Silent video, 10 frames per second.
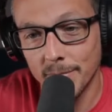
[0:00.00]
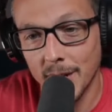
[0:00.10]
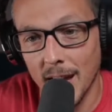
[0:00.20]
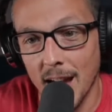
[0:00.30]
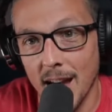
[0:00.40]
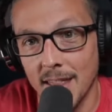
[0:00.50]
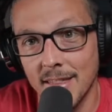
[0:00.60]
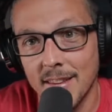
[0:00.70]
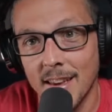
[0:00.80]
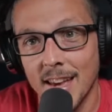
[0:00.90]
And
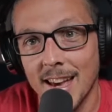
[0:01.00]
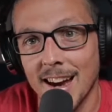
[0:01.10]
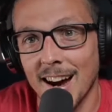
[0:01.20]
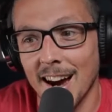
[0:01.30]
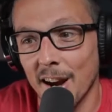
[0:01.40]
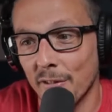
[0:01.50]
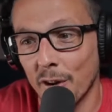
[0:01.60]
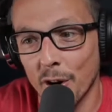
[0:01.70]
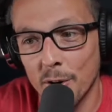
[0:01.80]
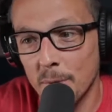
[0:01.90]
I've
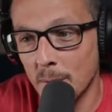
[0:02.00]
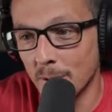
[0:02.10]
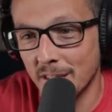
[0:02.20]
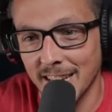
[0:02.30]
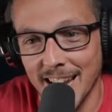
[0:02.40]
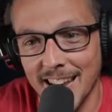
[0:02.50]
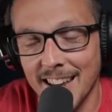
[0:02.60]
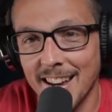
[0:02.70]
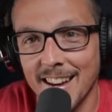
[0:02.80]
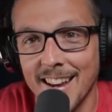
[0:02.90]
heard people say it,
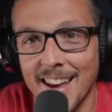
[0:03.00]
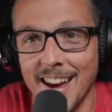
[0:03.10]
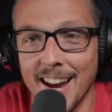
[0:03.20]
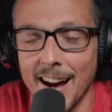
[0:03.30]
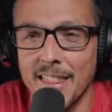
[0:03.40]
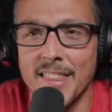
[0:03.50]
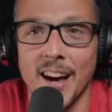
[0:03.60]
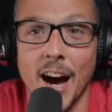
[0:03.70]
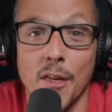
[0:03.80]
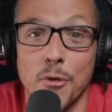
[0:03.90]
and
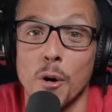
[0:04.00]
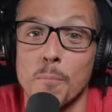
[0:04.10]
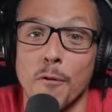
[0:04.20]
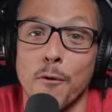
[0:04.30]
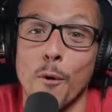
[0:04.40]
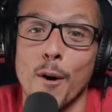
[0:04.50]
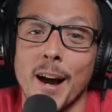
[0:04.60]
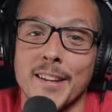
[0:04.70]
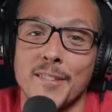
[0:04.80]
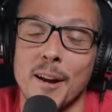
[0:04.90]
I thought before,
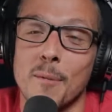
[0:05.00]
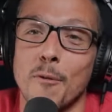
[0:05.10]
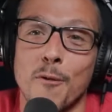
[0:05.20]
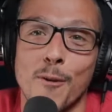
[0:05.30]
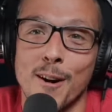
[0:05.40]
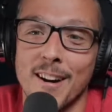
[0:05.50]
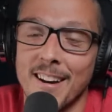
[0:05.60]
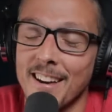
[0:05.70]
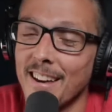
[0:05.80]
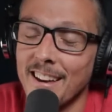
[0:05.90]
I'd said it before.
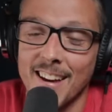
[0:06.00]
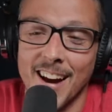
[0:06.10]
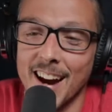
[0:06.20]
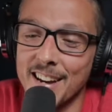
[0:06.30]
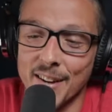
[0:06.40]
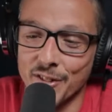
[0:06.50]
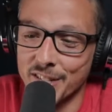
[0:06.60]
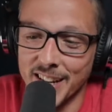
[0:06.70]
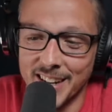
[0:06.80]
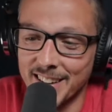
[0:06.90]
I'd never
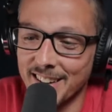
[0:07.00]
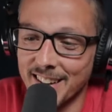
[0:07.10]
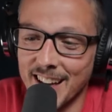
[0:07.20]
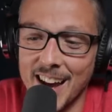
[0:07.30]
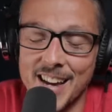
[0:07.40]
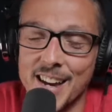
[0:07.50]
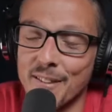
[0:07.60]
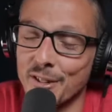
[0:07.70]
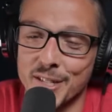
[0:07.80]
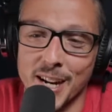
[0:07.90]
said it. I'd
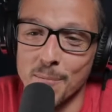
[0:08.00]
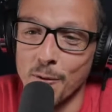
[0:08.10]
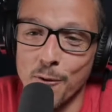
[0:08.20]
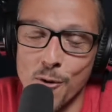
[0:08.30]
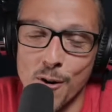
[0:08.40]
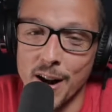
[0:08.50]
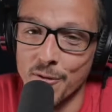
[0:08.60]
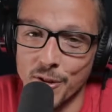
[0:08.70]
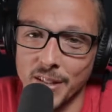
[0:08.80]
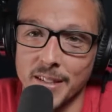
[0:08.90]
never said it before and
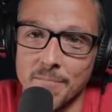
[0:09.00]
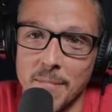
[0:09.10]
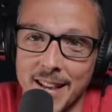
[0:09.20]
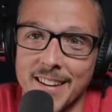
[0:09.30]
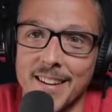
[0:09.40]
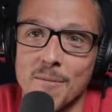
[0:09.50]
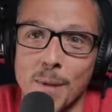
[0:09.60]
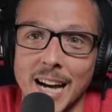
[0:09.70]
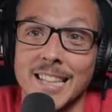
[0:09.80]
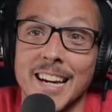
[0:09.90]
really meant it.
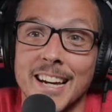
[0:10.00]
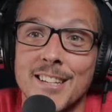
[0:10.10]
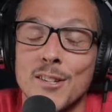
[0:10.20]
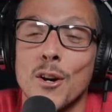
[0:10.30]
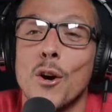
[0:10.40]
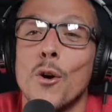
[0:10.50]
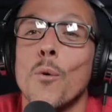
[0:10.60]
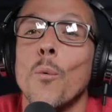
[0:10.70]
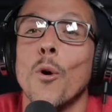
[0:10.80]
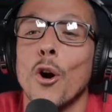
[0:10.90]
My legs
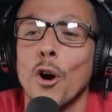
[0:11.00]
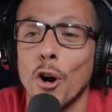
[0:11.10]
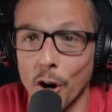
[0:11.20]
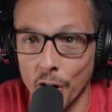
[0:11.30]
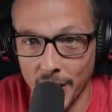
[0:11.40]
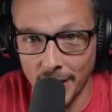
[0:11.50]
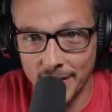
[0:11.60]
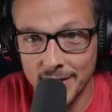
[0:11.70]
were hurting.